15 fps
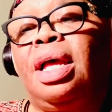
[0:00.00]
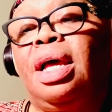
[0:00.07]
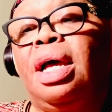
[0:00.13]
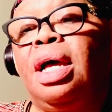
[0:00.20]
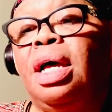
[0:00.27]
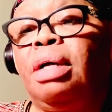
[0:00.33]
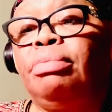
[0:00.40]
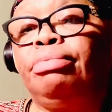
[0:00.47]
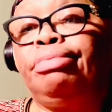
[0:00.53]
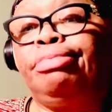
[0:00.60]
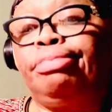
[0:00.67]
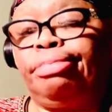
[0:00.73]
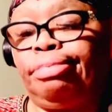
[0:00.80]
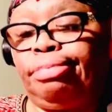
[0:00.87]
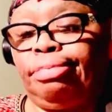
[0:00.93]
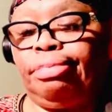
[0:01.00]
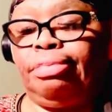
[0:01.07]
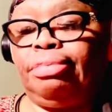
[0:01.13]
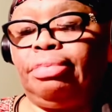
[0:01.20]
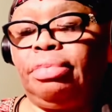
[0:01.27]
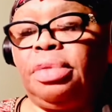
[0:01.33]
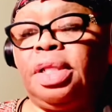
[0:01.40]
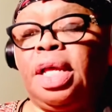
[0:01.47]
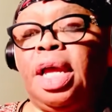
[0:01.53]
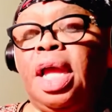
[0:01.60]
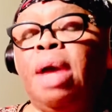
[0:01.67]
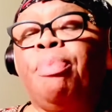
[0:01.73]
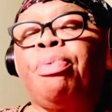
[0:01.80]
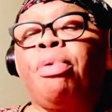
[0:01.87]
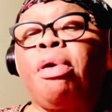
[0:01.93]
um, the
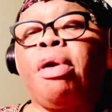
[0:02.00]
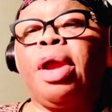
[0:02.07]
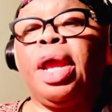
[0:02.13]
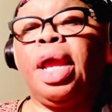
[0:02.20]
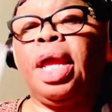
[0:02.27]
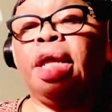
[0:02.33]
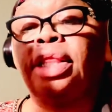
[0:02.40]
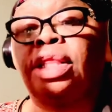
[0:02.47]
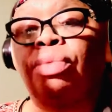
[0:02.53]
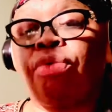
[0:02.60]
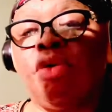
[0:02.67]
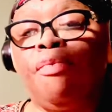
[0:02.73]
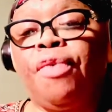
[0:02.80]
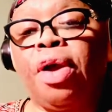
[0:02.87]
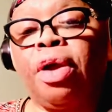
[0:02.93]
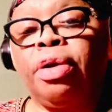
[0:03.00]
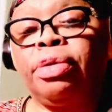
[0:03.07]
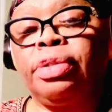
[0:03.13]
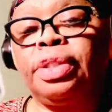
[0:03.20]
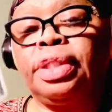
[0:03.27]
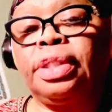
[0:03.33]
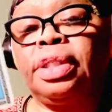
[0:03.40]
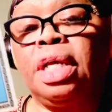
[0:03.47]
Emperor in the reverse,